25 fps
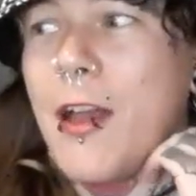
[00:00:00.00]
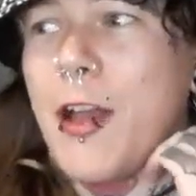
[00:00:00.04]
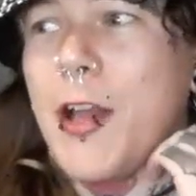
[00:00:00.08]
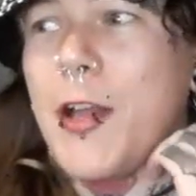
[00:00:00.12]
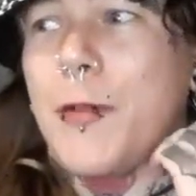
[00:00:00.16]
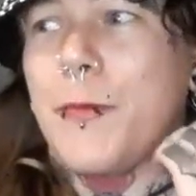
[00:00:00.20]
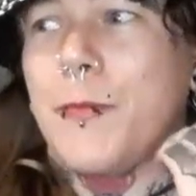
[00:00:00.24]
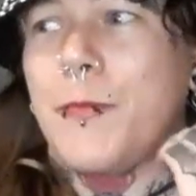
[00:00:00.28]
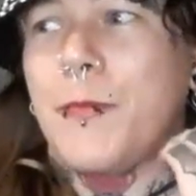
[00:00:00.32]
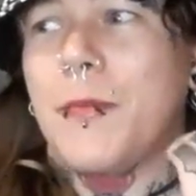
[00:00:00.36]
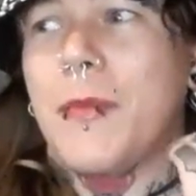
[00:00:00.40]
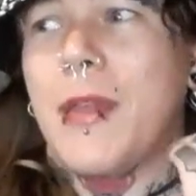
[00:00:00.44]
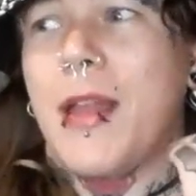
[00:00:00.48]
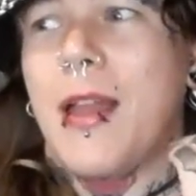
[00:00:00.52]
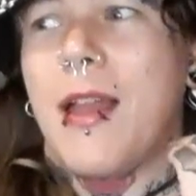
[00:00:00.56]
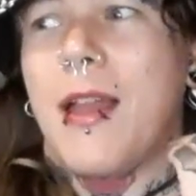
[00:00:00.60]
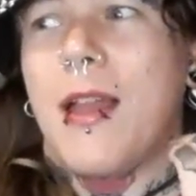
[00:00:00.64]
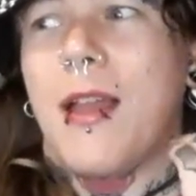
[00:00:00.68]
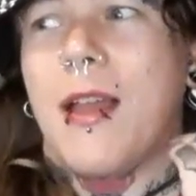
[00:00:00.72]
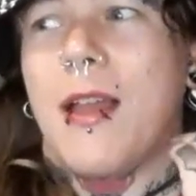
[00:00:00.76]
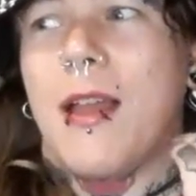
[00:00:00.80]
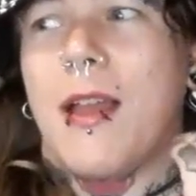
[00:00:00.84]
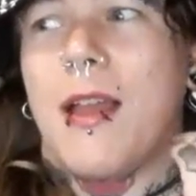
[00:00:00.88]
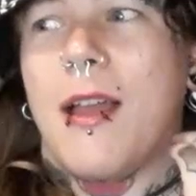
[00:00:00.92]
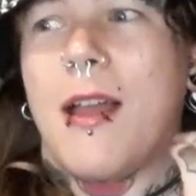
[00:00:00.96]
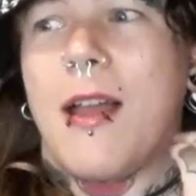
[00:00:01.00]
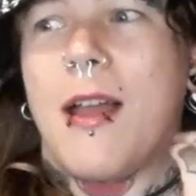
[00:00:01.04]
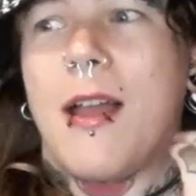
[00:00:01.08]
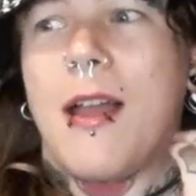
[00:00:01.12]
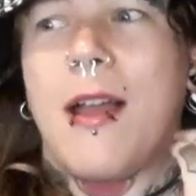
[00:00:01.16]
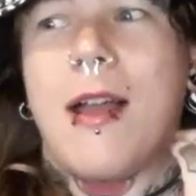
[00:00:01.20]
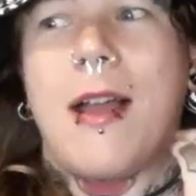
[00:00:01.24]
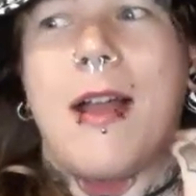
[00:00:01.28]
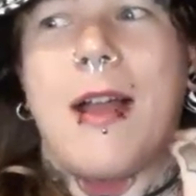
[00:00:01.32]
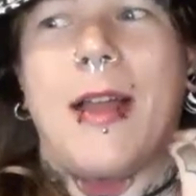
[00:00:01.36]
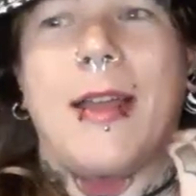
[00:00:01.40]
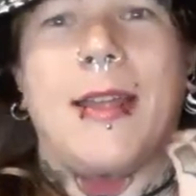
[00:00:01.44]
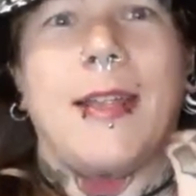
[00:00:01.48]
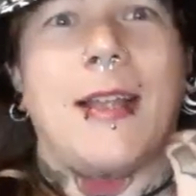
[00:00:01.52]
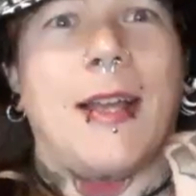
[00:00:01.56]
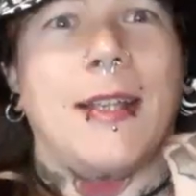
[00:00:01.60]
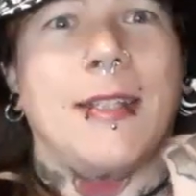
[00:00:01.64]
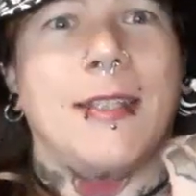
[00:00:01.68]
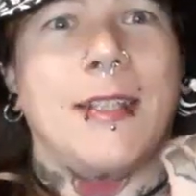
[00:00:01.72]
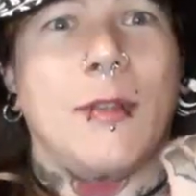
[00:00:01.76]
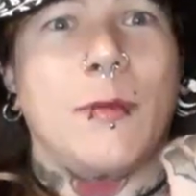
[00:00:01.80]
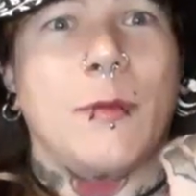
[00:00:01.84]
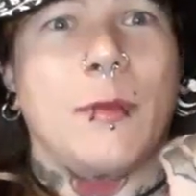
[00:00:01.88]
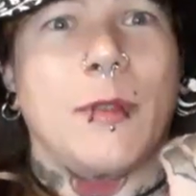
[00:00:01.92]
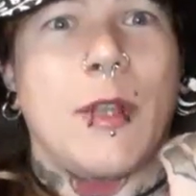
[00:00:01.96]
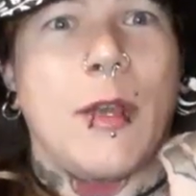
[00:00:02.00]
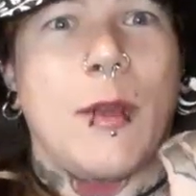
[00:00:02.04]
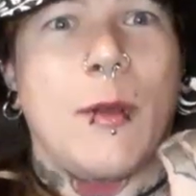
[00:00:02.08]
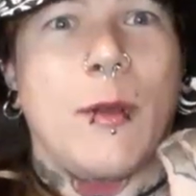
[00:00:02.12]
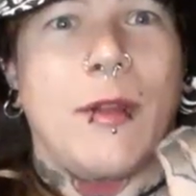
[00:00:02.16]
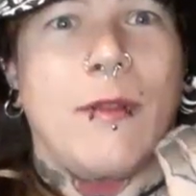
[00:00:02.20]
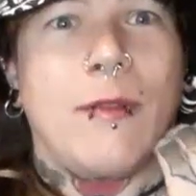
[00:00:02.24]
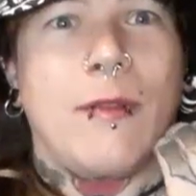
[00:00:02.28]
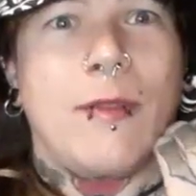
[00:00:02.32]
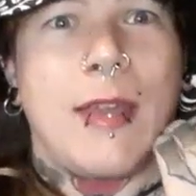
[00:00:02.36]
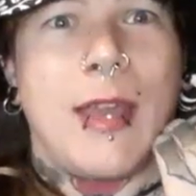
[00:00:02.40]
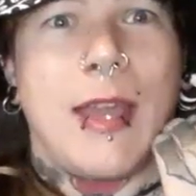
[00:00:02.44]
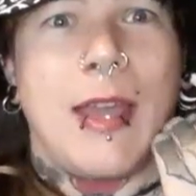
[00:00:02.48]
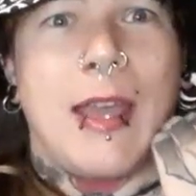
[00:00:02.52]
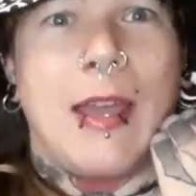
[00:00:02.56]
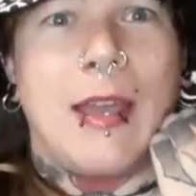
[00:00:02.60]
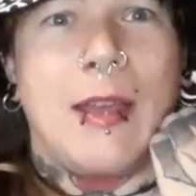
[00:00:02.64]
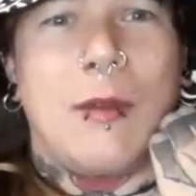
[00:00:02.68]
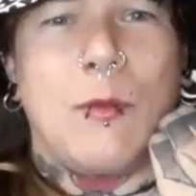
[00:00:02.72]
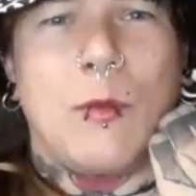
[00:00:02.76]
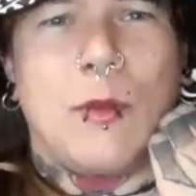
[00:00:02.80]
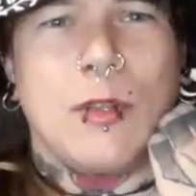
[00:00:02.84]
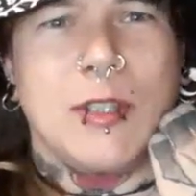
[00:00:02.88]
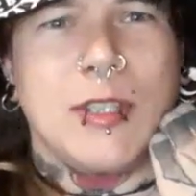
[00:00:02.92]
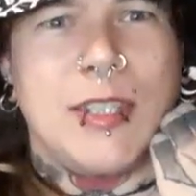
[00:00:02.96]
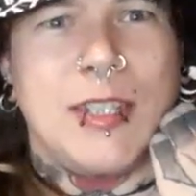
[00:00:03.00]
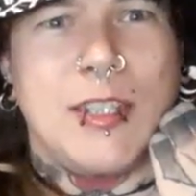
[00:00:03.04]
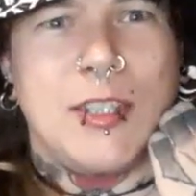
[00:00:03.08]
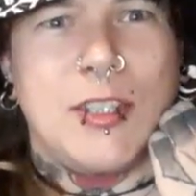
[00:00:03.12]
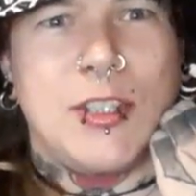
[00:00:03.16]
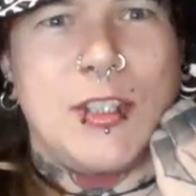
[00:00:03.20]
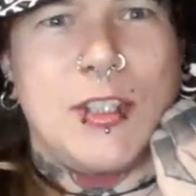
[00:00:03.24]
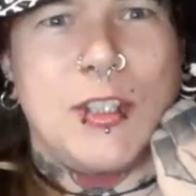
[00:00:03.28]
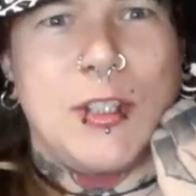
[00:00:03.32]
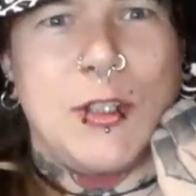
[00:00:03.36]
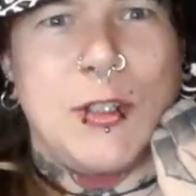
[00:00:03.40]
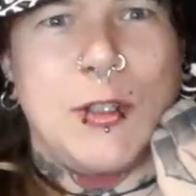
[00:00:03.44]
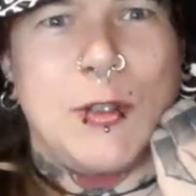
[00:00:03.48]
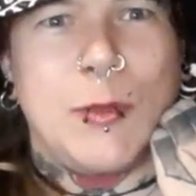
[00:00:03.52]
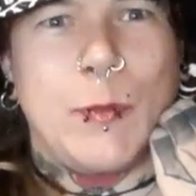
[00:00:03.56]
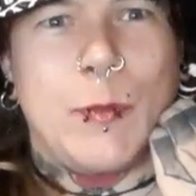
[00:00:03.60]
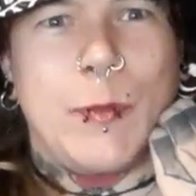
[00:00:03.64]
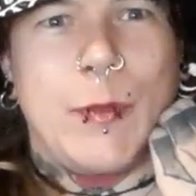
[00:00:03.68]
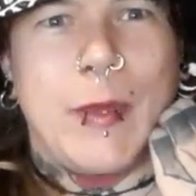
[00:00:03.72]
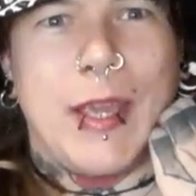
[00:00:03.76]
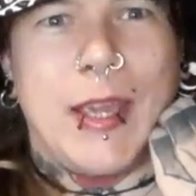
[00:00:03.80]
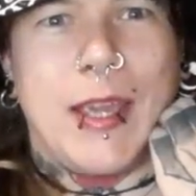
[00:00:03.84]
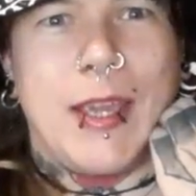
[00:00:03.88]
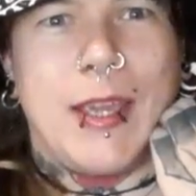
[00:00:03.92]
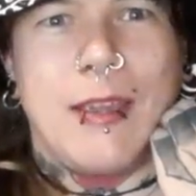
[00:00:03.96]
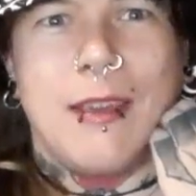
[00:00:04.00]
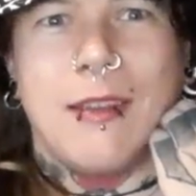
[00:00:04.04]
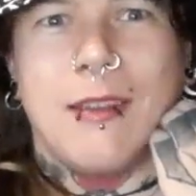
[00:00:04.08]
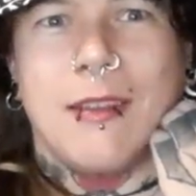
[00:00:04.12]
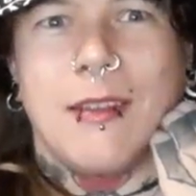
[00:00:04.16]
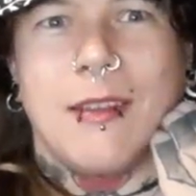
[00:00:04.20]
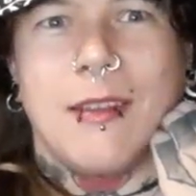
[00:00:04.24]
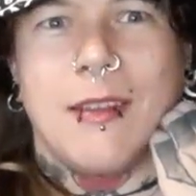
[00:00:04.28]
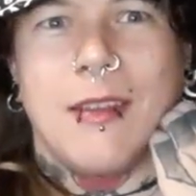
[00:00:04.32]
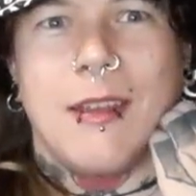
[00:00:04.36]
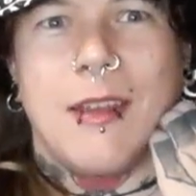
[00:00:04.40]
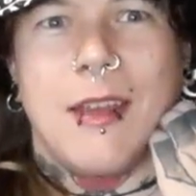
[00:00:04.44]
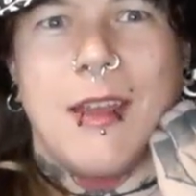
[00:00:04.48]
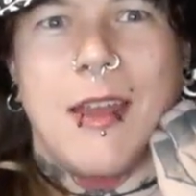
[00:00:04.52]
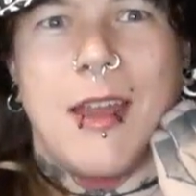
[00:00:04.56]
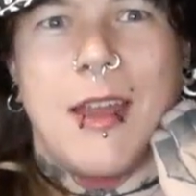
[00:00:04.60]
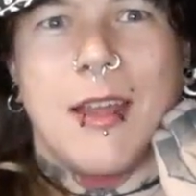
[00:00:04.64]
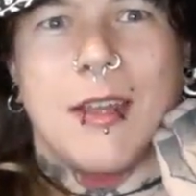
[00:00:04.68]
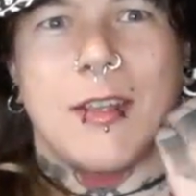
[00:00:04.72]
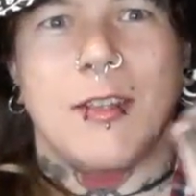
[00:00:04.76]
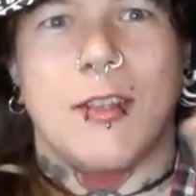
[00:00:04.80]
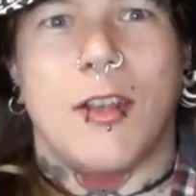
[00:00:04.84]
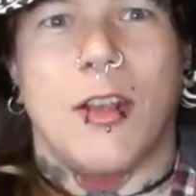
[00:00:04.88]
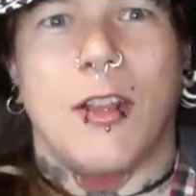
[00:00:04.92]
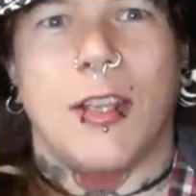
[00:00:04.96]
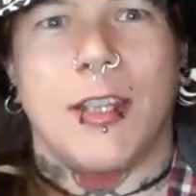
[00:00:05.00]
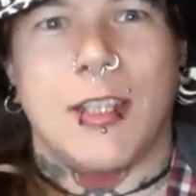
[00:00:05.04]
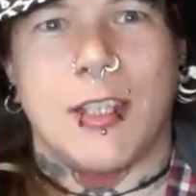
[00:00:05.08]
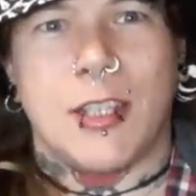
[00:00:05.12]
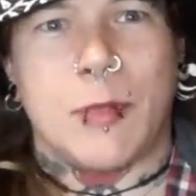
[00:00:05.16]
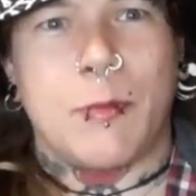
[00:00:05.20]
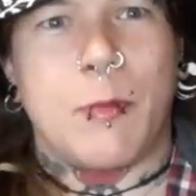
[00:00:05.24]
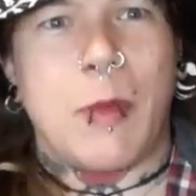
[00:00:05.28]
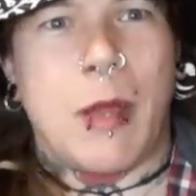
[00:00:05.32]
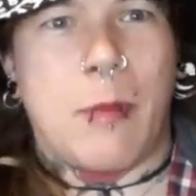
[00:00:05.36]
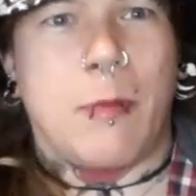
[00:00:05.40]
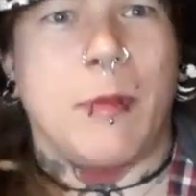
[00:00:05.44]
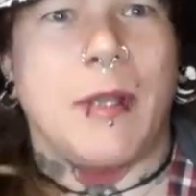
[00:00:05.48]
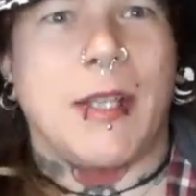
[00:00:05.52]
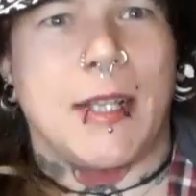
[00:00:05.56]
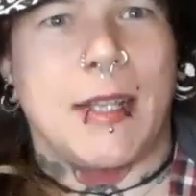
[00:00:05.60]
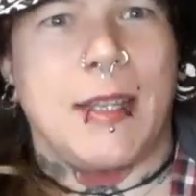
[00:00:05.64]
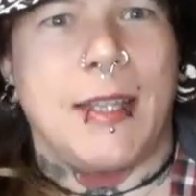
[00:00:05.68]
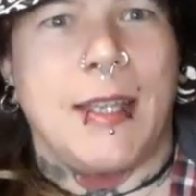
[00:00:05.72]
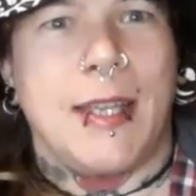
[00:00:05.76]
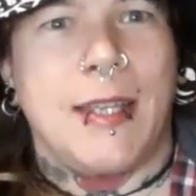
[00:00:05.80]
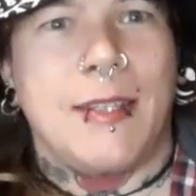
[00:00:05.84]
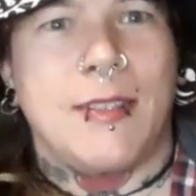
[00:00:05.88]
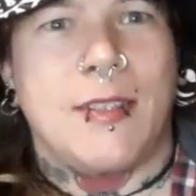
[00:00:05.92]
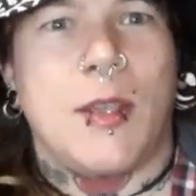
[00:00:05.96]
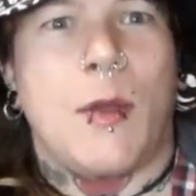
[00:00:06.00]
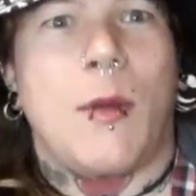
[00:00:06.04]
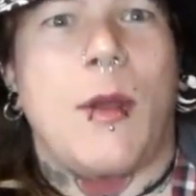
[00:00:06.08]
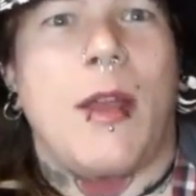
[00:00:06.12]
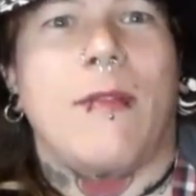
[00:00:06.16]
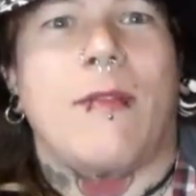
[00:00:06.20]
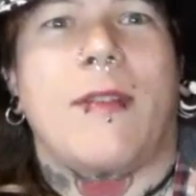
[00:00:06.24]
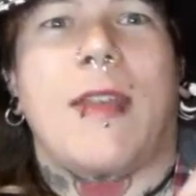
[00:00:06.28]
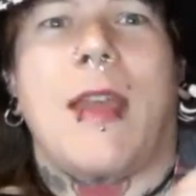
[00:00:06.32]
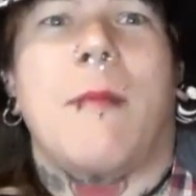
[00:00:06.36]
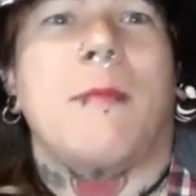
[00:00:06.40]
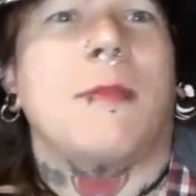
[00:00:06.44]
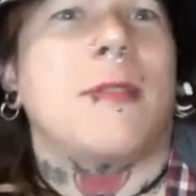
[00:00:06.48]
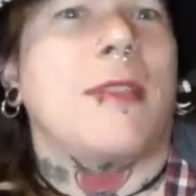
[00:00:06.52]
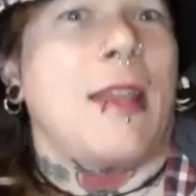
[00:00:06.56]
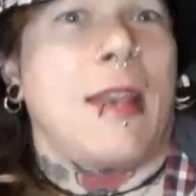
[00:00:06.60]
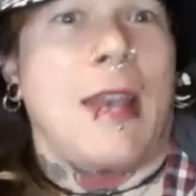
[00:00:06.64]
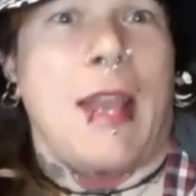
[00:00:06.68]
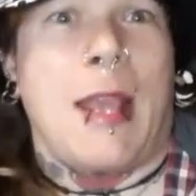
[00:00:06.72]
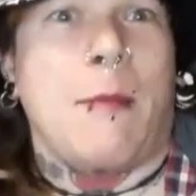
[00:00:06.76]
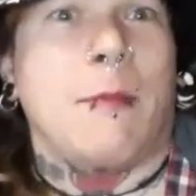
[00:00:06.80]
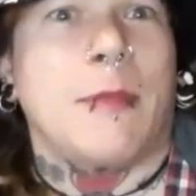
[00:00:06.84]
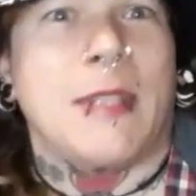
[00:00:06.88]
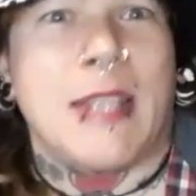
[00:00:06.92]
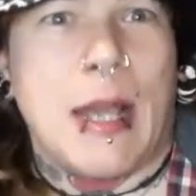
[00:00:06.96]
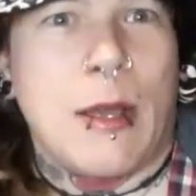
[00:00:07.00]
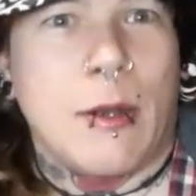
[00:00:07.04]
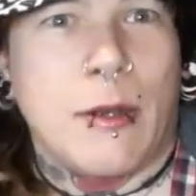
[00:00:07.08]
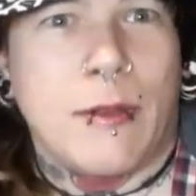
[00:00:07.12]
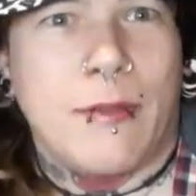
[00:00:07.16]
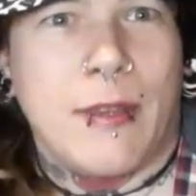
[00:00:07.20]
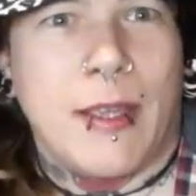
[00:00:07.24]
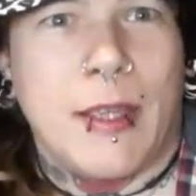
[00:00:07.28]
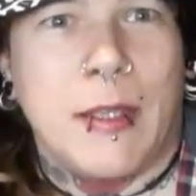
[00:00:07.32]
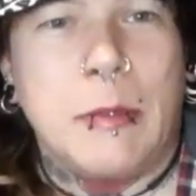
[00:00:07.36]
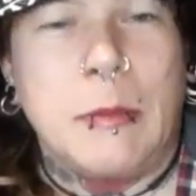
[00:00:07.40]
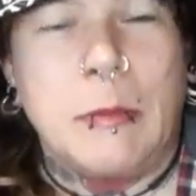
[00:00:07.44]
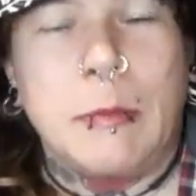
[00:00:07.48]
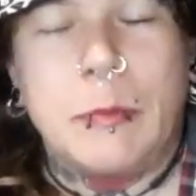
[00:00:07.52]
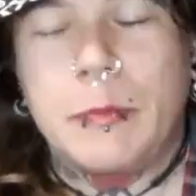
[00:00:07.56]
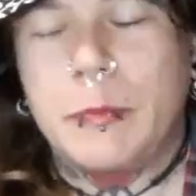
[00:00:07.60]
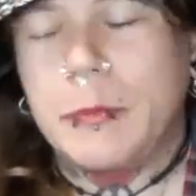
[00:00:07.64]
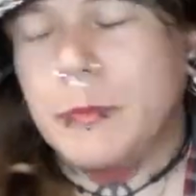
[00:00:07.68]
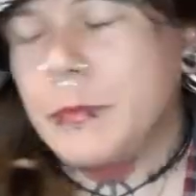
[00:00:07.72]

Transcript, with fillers: Um, I, I don't know if they wanted to be acknowledged publicly, so I've kept their names out of it.